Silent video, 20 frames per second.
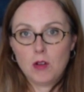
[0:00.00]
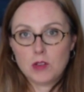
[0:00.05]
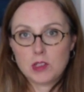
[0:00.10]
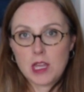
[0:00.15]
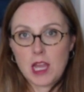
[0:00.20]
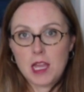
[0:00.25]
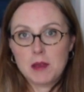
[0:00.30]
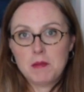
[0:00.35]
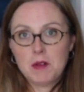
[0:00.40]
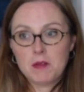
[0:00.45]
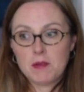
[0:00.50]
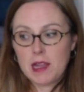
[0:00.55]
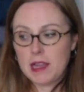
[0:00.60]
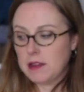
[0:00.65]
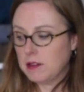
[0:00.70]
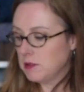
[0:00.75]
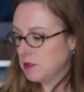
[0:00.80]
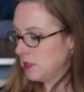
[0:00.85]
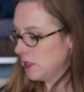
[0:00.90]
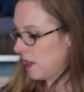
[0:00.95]
time
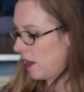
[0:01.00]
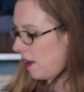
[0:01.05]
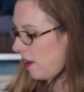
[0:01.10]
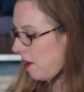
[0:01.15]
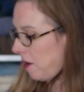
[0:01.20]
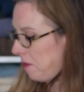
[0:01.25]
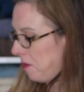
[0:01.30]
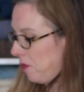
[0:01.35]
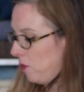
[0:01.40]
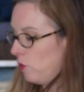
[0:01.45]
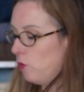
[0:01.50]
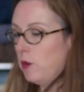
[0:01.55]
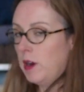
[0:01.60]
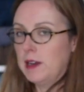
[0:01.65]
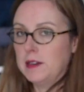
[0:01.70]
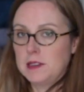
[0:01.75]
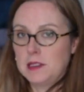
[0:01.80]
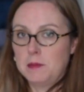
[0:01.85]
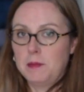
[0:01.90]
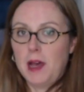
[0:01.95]
around,
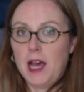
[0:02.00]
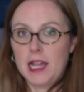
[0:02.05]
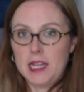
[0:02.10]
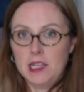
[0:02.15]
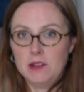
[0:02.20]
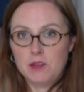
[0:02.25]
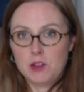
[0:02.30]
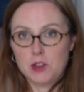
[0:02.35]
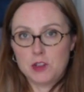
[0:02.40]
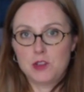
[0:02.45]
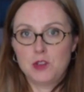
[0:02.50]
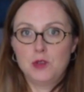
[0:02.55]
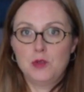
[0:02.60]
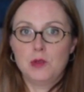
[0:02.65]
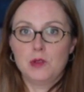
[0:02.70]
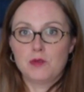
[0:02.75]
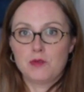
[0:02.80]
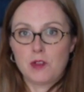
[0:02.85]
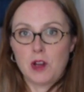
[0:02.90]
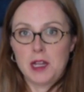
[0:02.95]
whereas the body, of course, you do
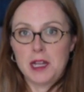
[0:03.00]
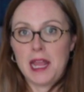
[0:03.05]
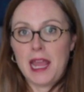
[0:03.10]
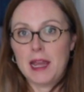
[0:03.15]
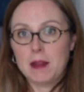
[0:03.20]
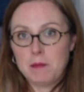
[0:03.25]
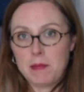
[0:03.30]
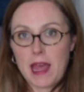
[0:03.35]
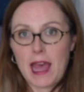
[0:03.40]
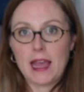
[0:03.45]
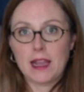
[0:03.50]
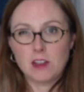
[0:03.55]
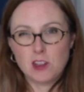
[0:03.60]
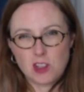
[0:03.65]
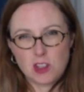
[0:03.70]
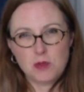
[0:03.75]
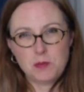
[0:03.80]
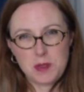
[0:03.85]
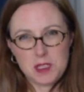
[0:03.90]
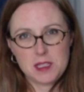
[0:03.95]
it front and back,
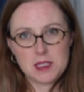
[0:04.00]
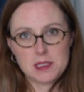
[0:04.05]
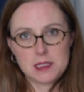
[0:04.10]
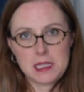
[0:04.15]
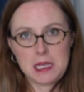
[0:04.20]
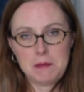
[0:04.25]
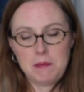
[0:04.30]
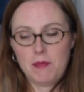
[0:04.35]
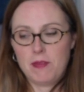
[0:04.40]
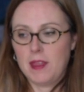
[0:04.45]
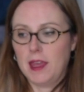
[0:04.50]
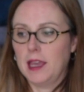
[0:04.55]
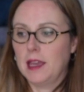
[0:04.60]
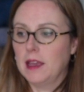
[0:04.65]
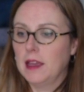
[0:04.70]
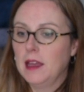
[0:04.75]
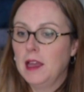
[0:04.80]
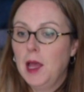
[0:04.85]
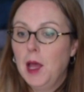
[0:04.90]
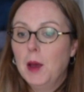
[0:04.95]
should be the same
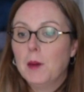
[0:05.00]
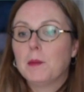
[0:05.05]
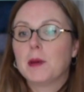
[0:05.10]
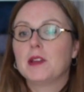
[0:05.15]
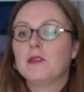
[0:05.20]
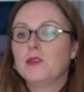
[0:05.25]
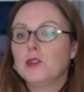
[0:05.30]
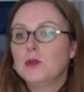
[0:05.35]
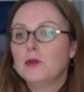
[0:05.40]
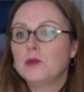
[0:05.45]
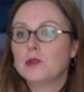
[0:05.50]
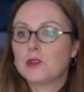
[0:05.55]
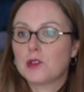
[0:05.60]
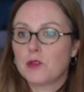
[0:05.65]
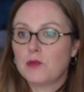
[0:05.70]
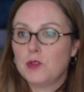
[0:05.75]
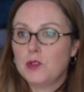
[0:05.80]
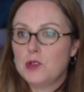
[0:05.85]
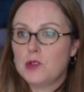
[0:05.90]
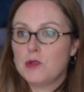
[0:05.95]
thing. But if you
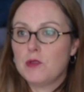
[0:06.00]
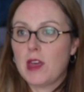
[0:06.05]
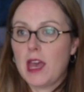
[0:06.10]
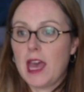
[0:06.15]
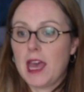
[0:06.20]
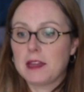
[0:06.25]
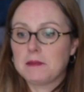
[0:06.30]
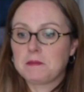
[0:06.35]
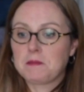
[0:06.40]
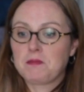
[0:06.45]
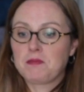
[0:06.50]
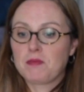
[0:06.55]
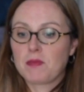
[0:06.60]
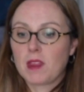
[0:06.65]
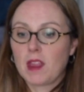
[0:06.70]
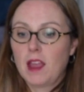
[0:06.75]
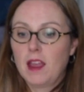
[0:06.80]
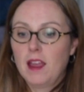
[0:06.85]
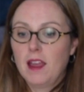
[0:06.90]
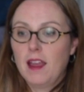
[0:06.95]
do that,
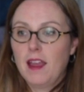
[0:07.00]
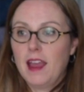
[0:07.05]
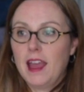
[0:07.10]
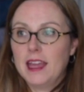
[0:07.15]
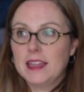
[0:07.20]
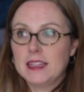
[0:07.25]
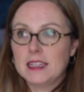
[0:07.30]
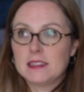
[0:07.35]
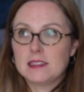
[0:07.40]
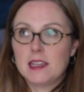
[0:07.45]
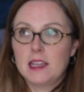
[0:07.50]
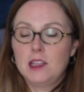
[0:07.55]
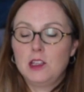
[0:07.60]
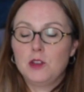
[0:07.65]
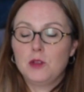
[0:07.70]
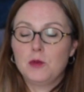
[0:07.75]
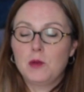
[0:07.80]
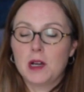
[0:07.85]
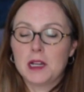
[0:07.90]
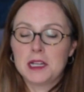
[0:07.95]
and let's say
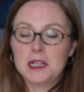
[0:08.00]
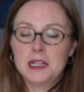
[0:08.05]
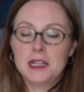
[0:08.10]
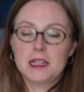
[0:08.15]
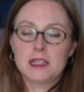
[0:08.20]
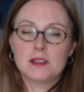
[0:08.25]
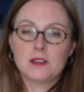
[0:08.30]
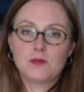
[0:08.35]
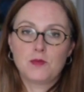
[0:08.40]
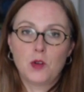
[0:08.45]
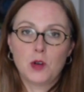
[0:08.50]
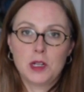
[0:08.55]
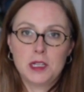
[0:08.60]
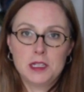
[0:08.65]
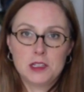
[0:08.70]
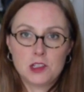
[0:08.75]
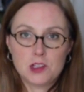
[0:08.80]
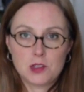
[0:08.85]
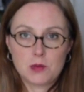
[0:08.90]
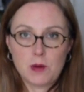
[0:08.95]
you want to knit a
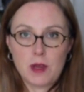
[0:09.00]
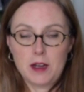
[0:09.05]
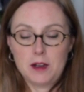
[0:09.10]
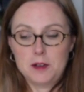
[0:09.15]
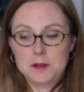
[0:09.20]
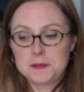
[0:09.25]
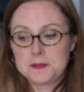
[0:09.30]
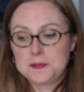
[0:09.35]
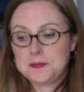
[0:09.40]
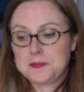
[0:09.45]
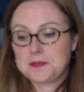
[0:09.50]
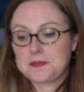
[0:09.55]
40-inch sweater,